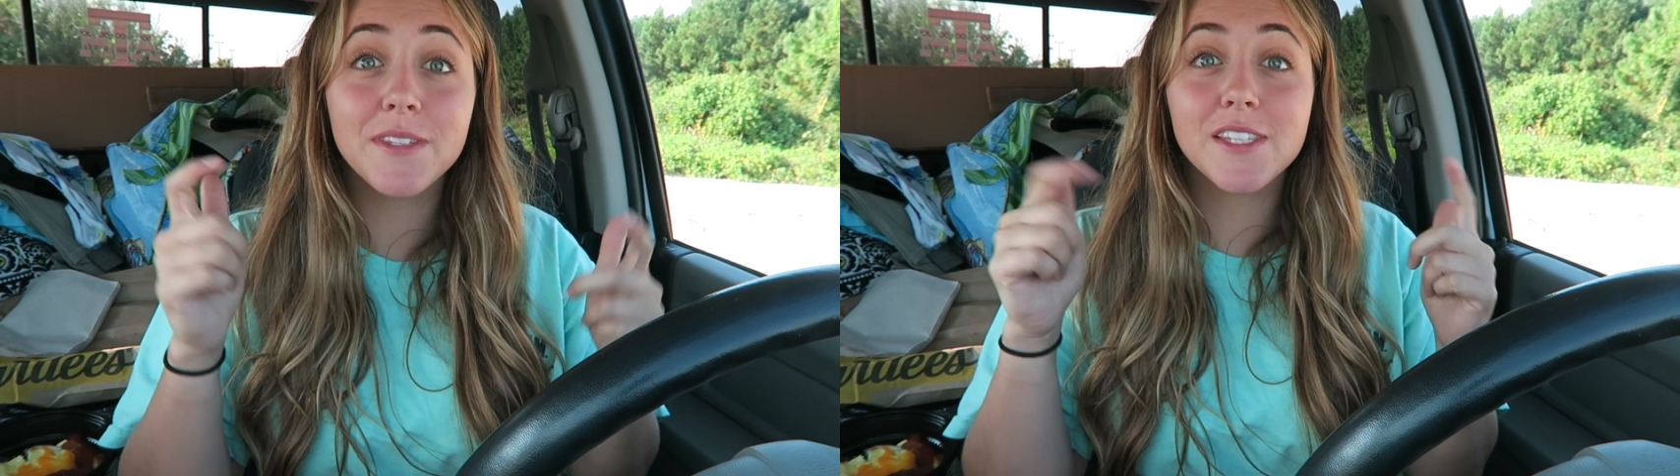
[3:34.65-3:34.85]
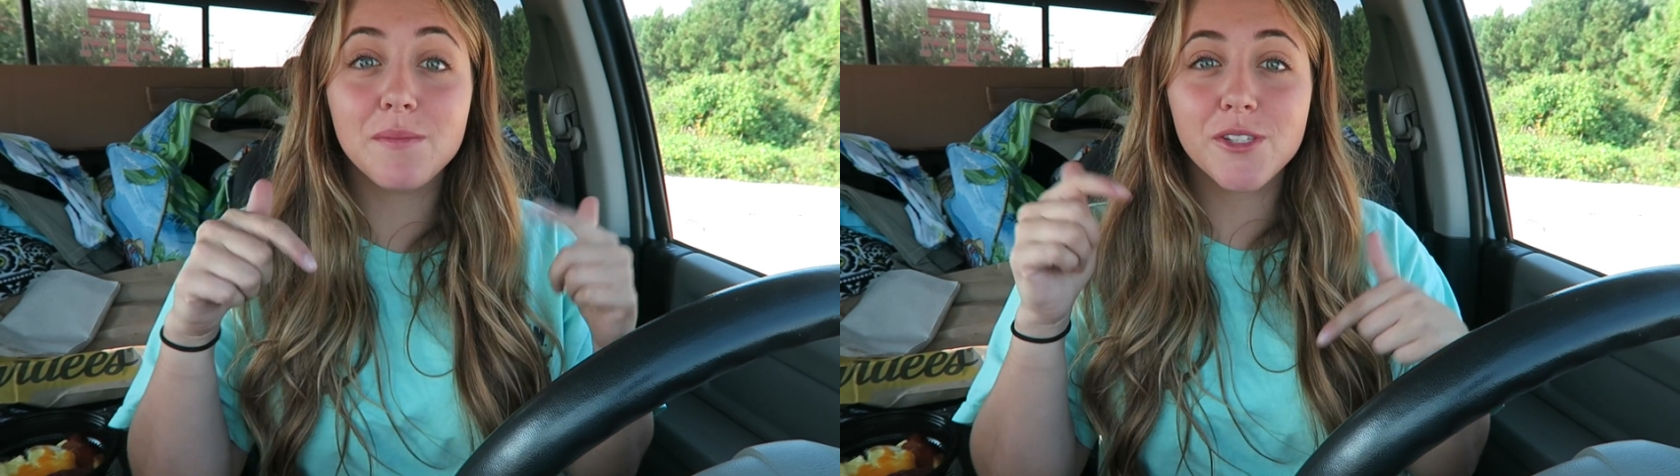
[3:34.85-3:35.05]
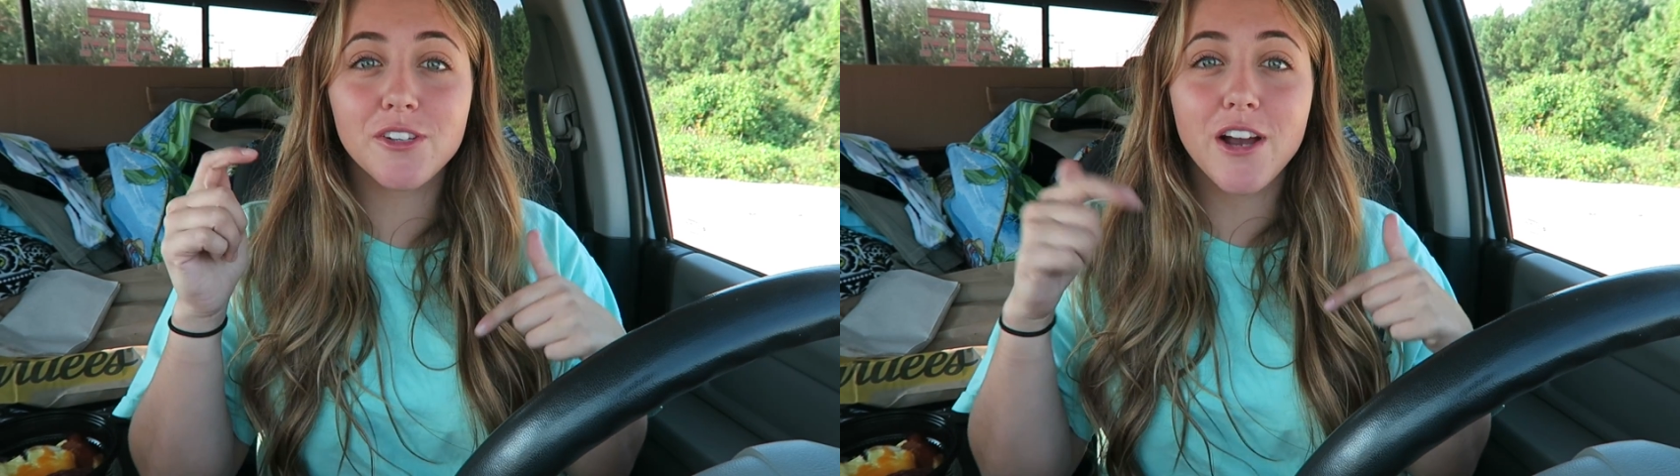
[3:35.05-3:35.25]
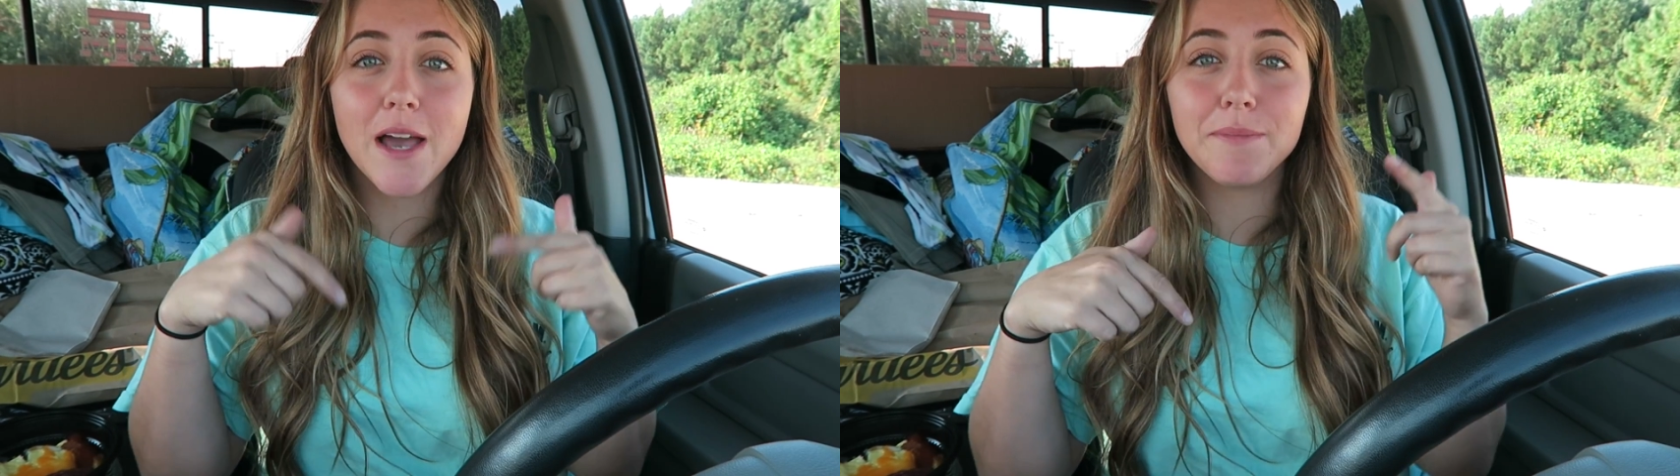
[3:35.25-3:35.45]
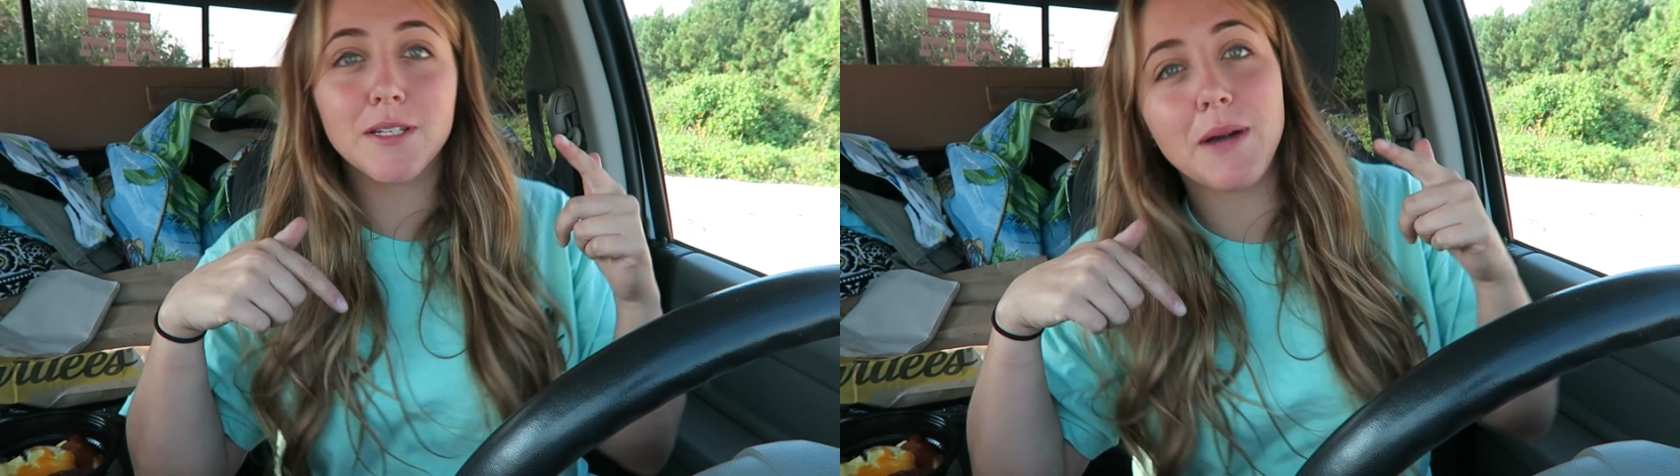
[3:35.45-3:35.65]

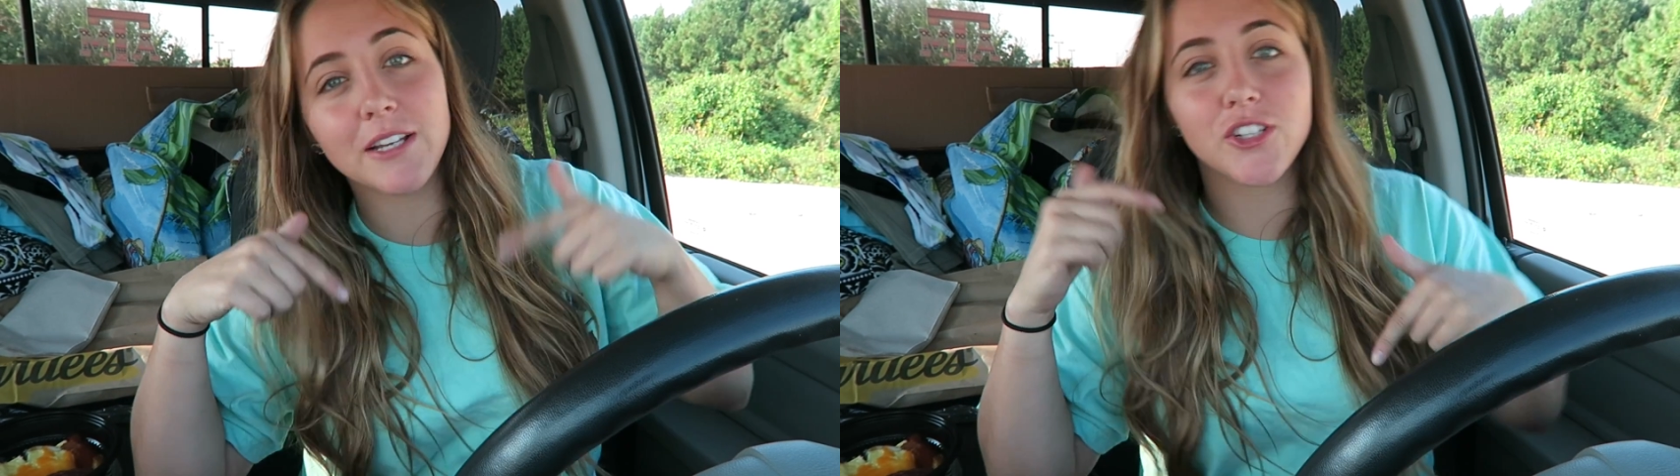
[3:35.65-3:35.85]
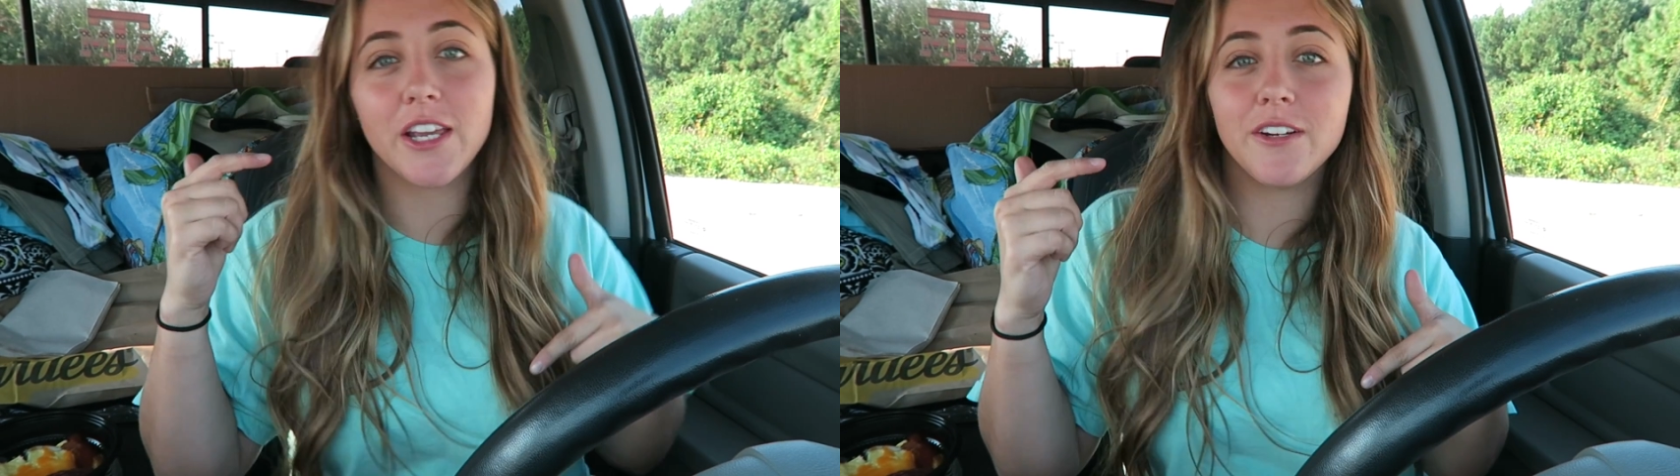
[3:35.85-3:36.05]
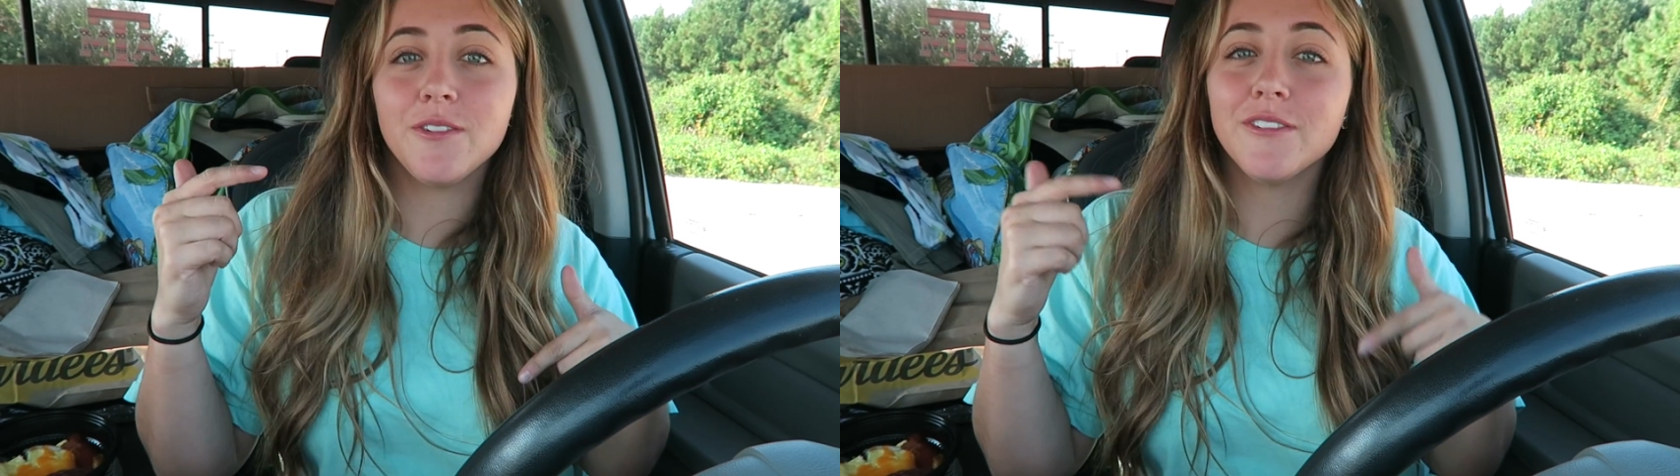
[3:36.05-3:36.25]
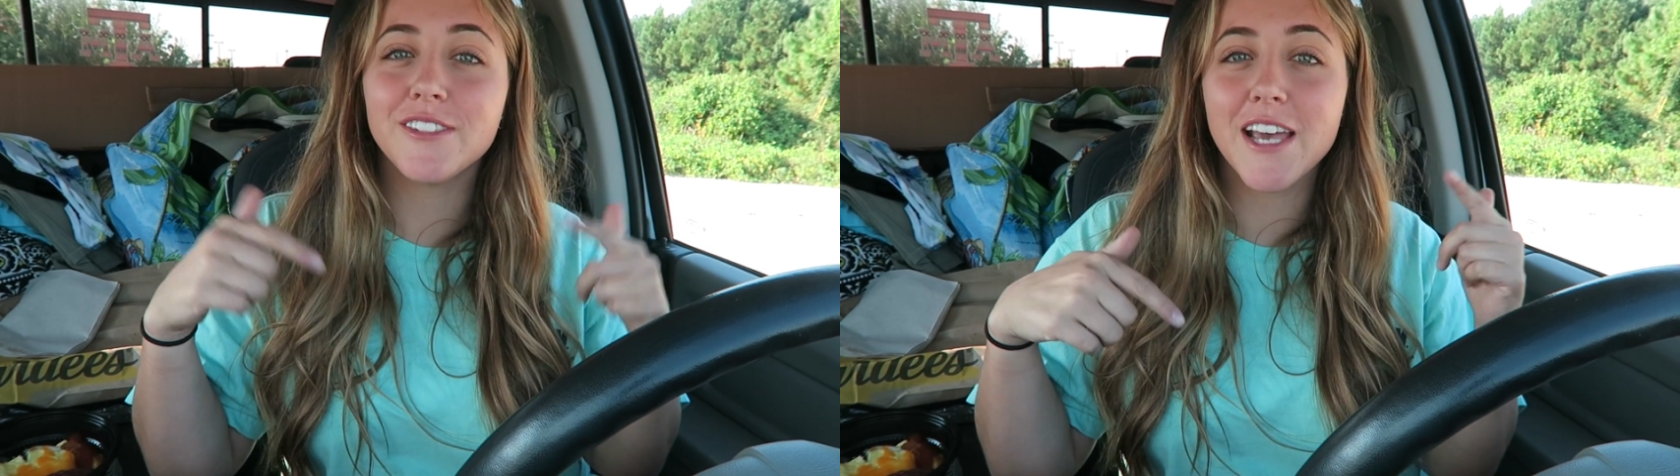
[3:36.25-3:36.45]
Subscribe to my channel